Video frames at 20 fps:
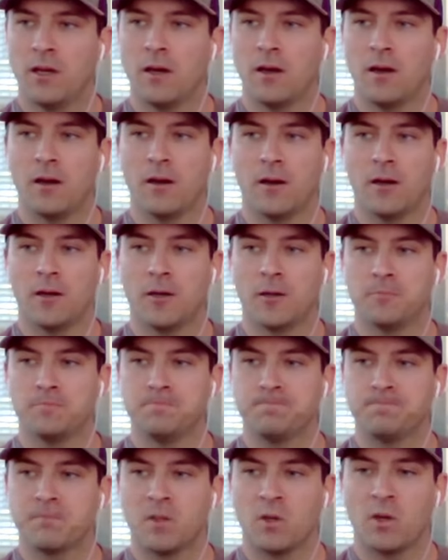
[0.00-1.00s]

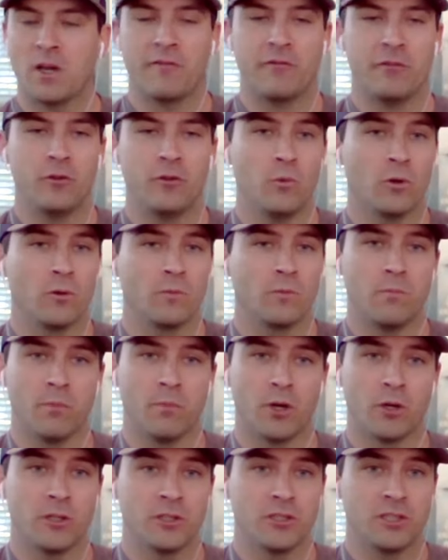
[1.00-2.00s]
Um, we got a few more
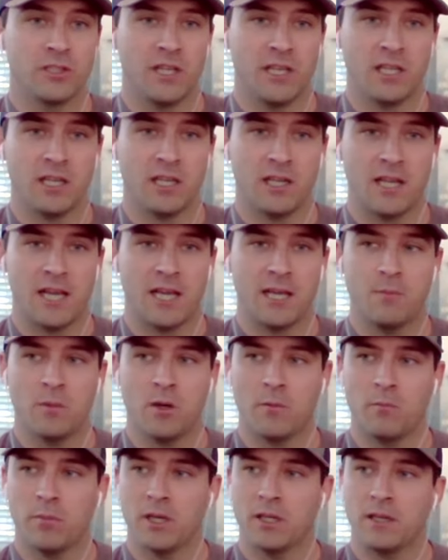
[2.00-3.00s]
birds that they can name,
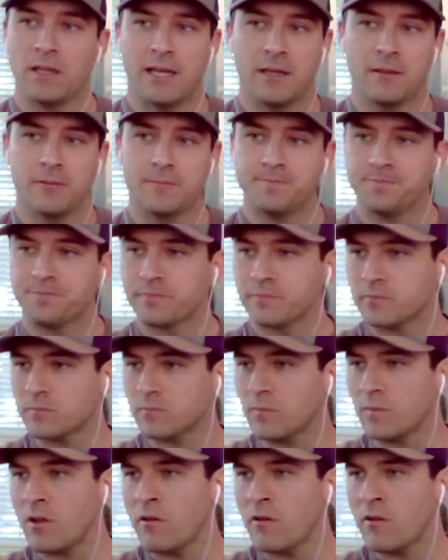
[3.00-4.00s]
but like,
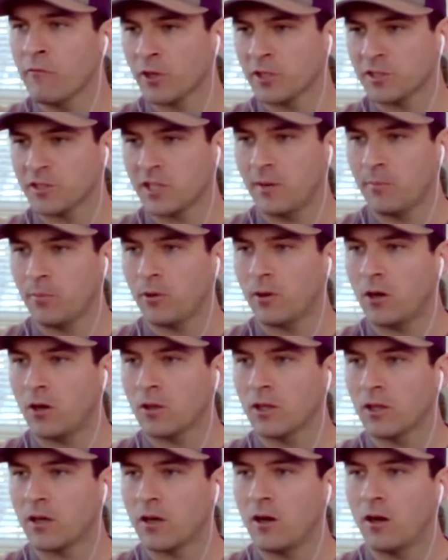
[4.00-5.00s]
for example, I'll
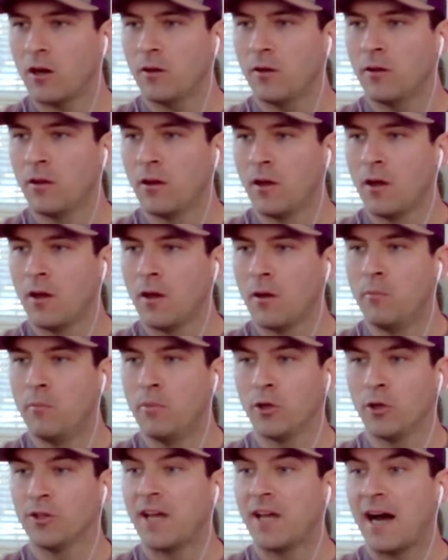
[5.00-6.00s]
click on
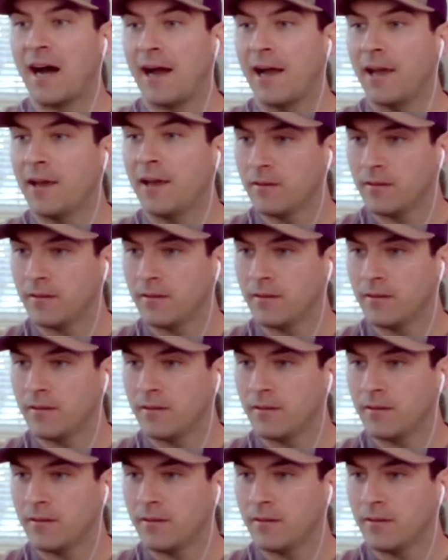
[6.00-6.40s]
Bill Nye.